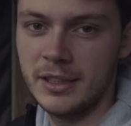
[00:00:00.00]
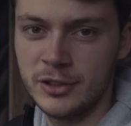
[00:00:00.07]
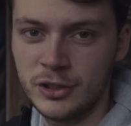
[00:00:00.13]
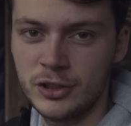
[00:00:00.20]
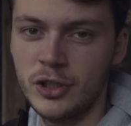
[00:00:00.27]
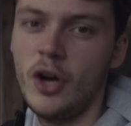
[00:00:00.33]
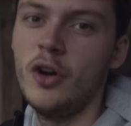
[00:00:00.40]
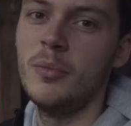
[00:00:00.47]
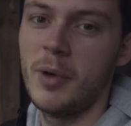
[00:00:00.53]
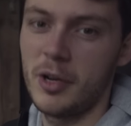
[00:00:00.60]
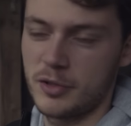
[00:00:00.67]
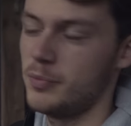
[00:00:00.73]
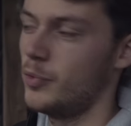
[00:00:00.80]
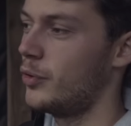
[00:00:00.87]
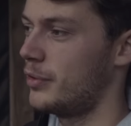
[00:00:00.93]
is so
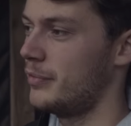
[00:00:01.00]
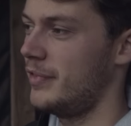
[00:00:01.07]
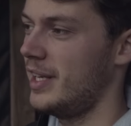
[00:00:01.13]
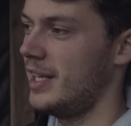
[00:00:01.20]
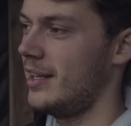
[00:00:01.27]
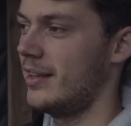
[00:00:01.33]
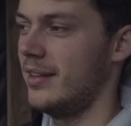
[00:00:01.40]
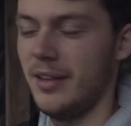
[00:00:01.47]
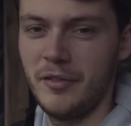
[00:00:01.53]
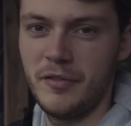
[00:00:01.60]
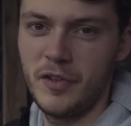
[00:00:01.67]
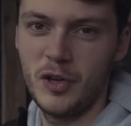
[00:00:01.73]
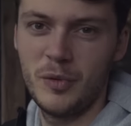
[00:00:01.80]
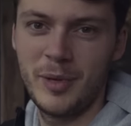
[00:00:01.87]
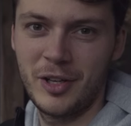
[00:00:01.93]
much more convenient
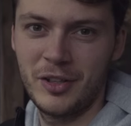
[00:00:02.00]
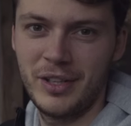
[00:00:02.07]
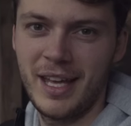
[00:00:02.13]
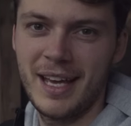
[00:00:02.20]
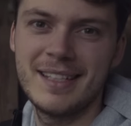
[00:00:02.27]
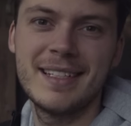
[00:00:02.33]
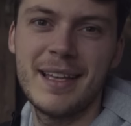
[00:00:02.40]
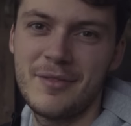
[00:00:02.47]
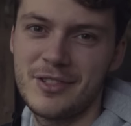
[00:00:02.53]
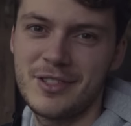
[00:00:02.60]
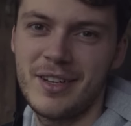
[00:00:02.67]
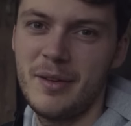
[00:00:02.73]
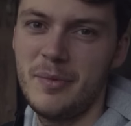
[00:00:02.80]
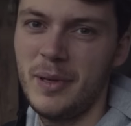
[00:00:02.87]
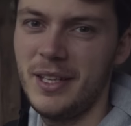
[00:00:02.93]
than filming on the
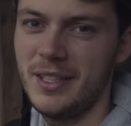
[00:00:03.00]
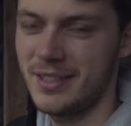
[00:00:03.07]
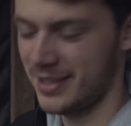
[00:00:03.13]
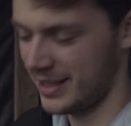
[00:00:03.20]
A7's eyepiece.